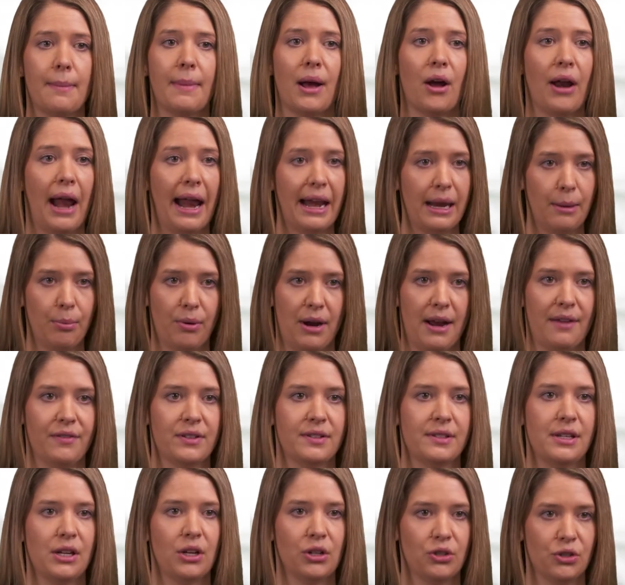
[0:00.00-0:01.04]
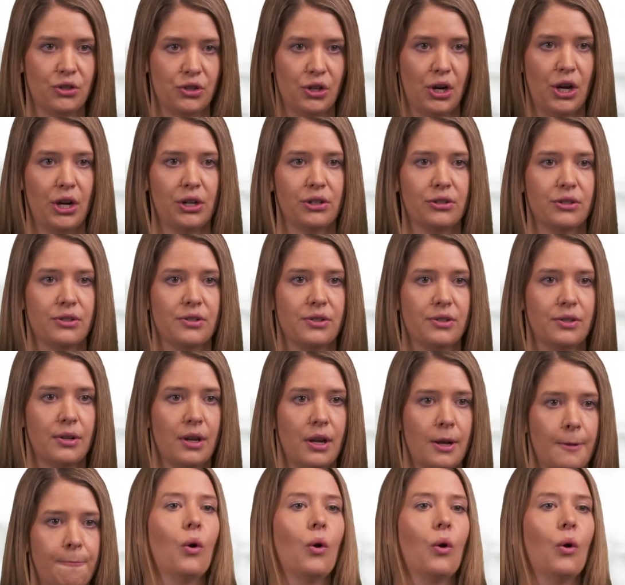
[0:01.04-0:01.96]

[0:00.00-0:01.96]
about any privacy concerns.